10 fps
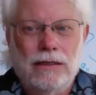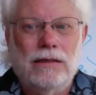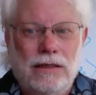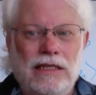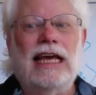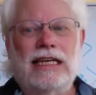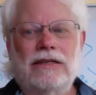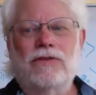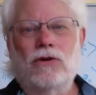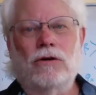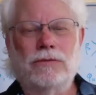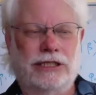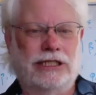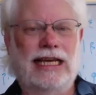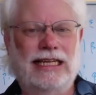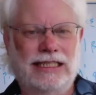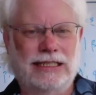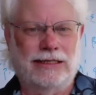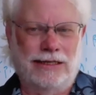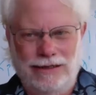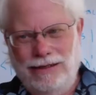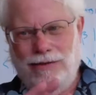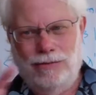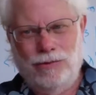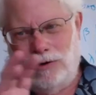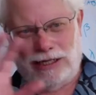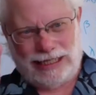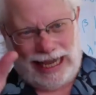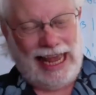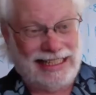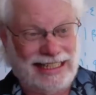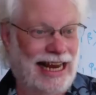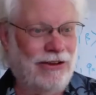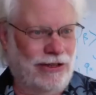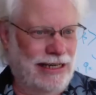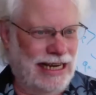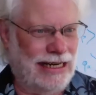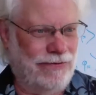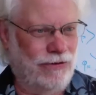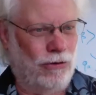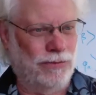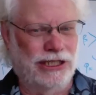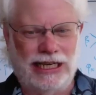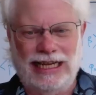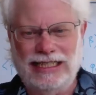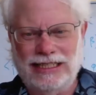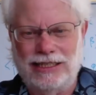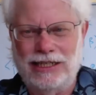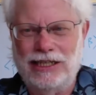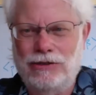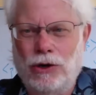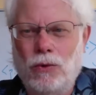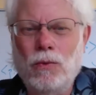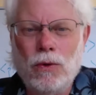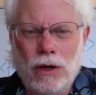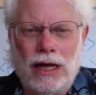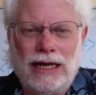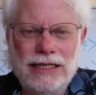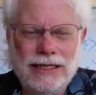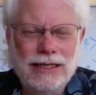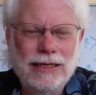negative norm states that more or less cancel out the negative norm states that you don't want.